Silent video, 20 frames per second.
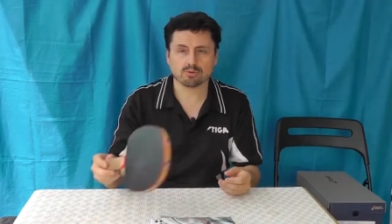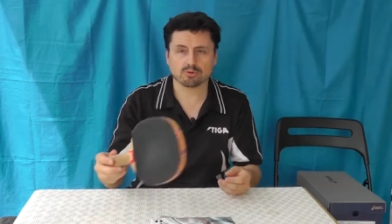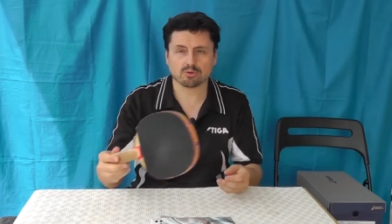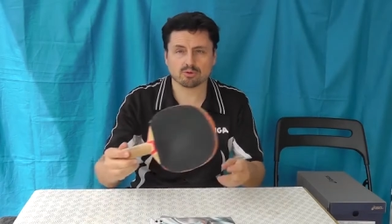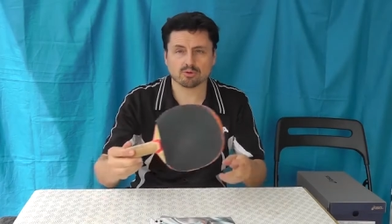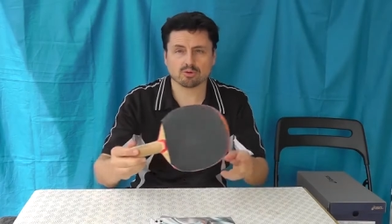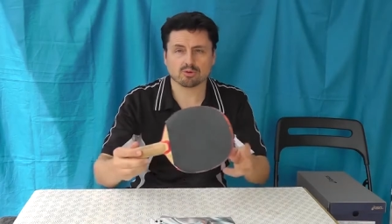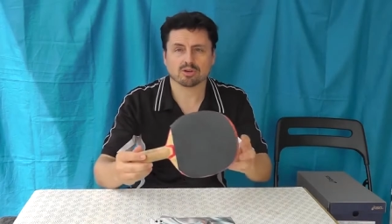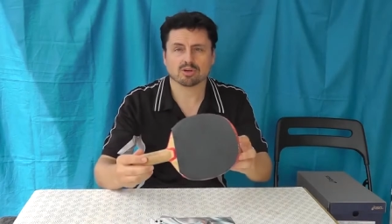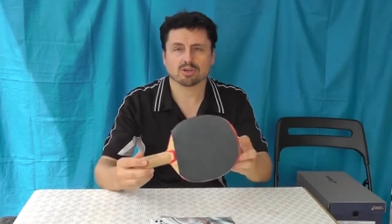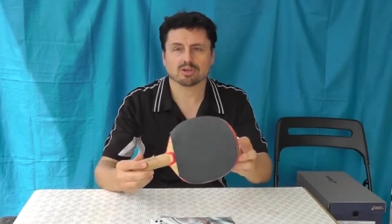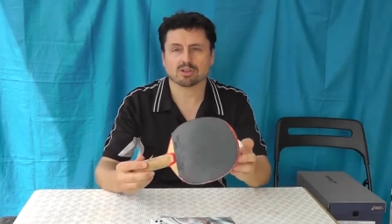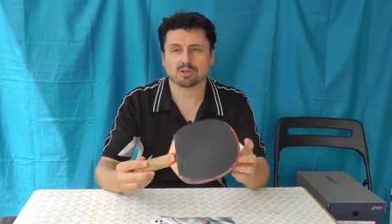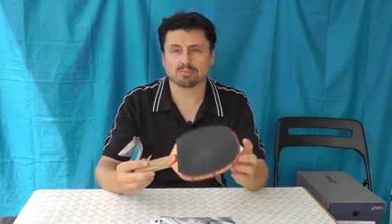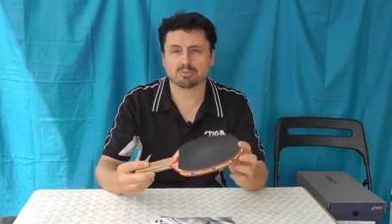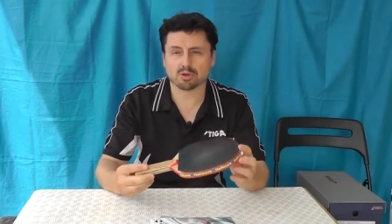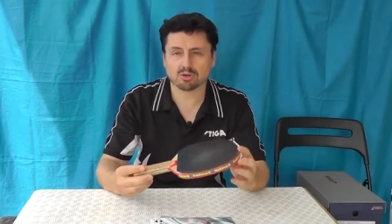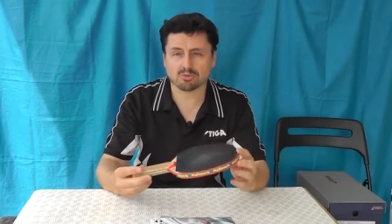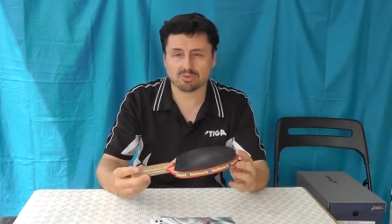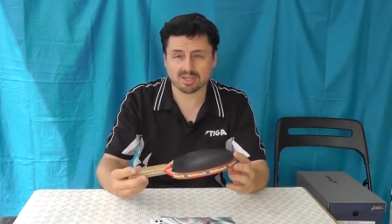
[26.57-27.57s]
for
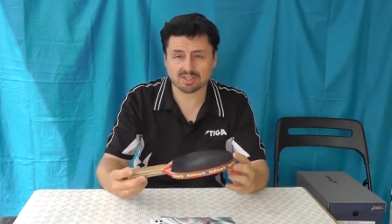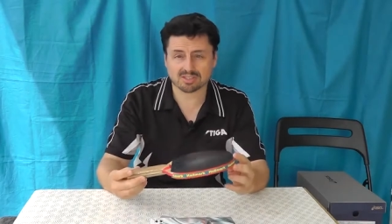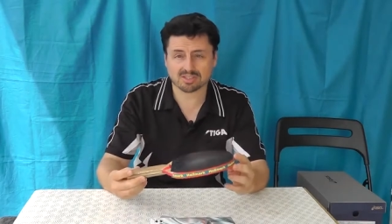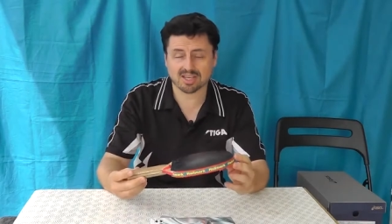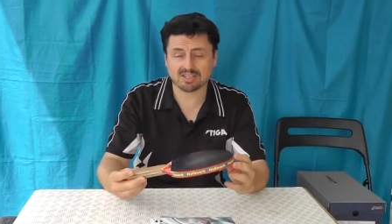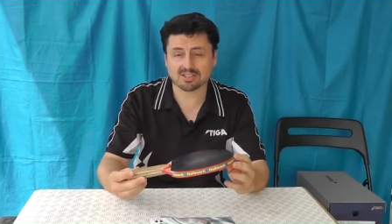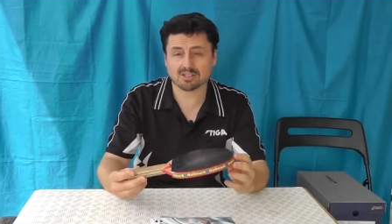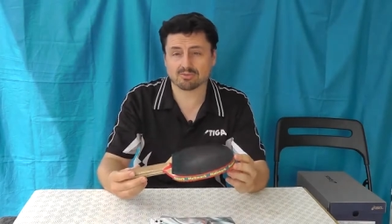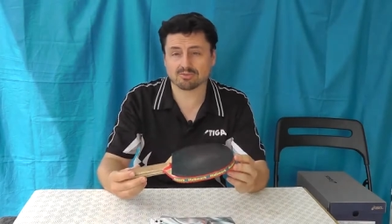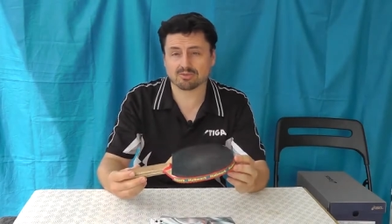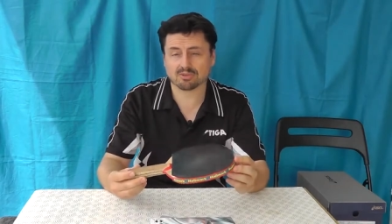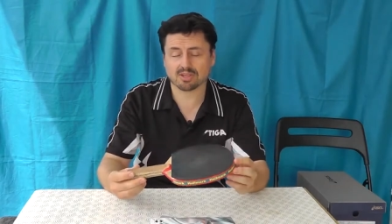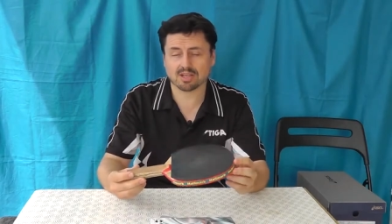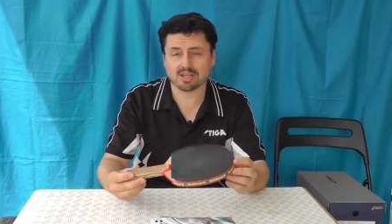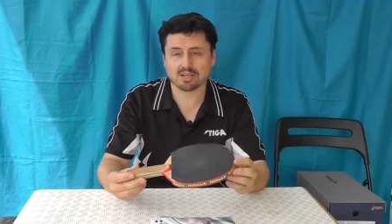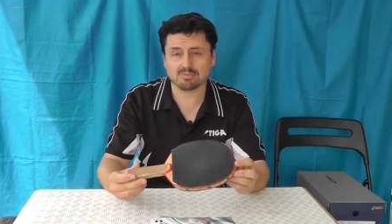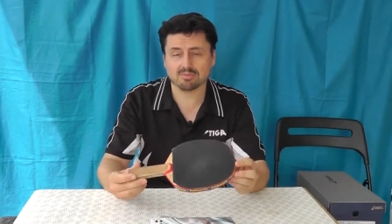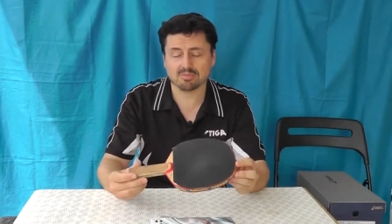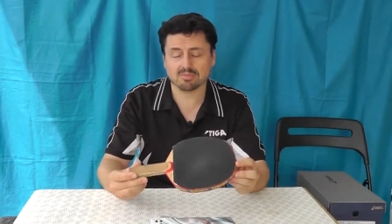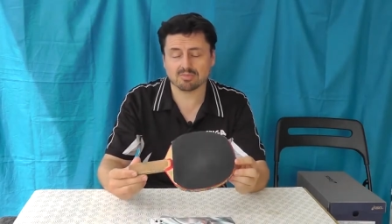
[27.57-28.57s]
the perfect setup for
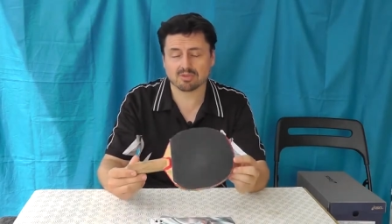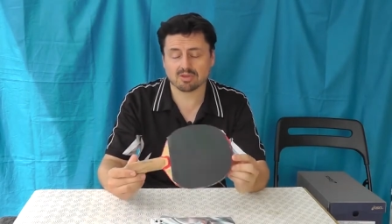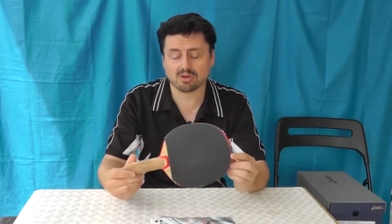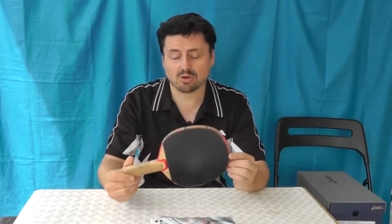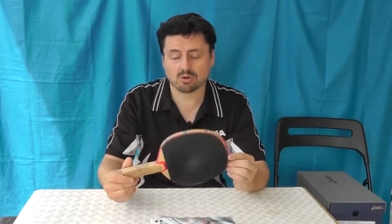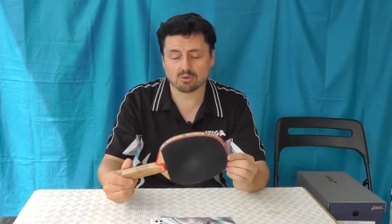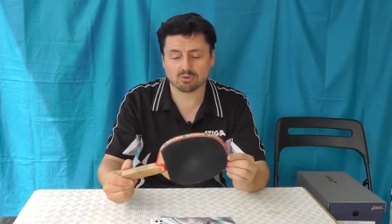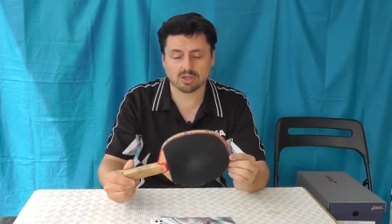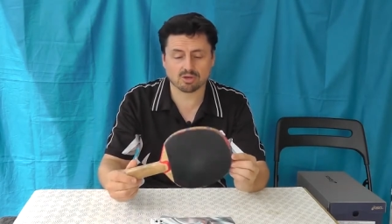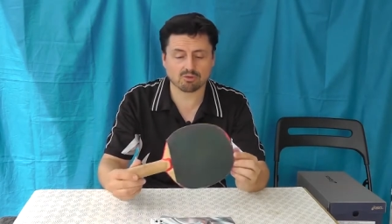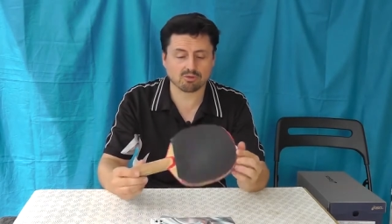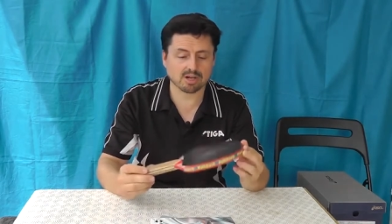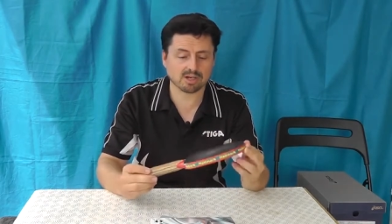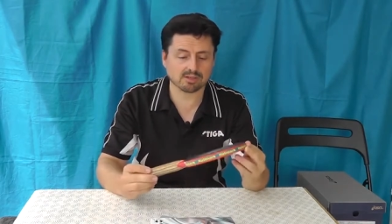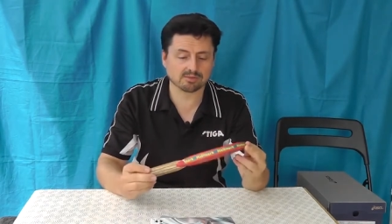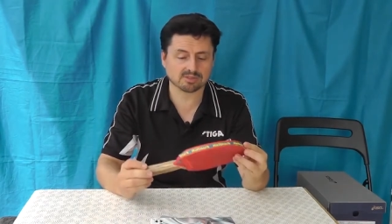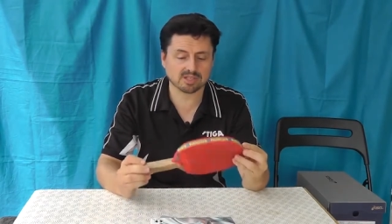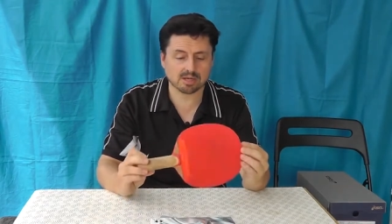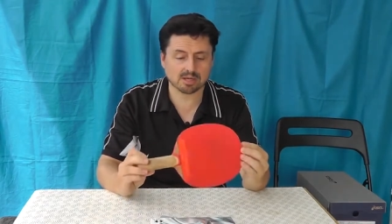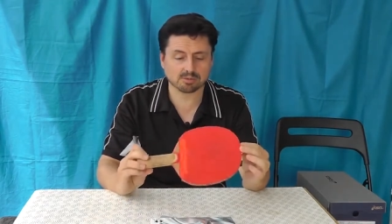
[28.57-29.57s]
them, the holy grail
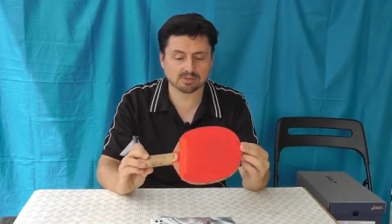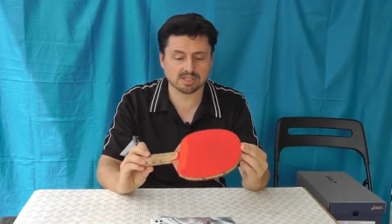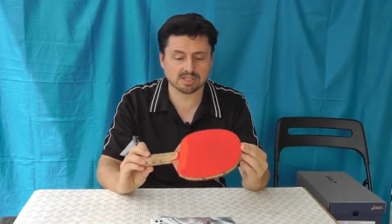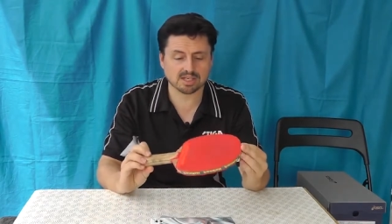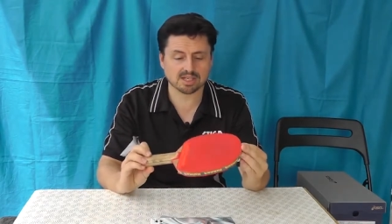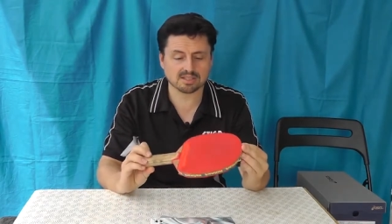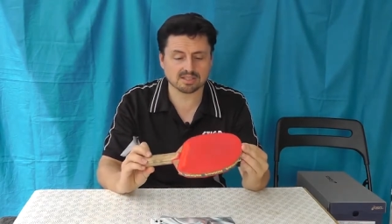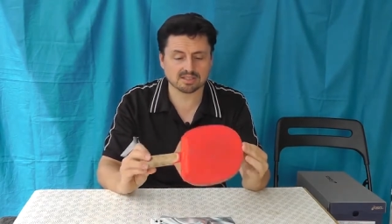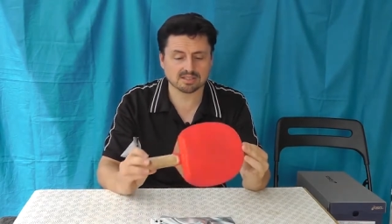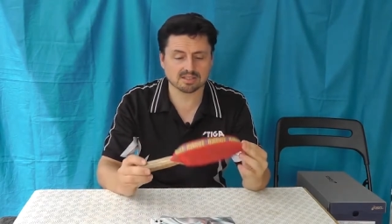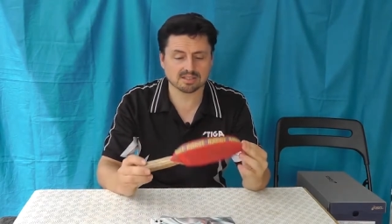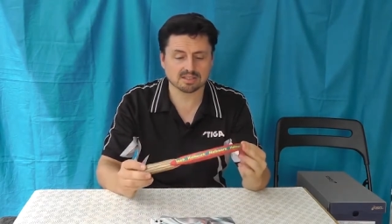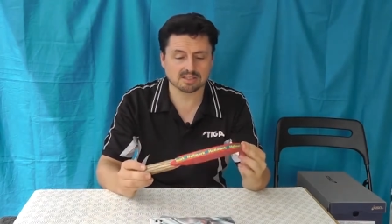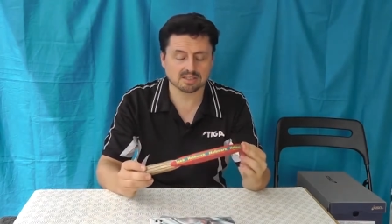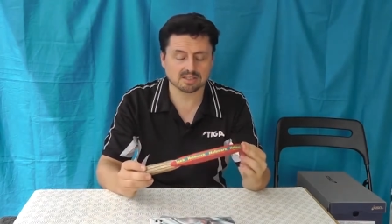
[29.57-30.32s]
of table tennis?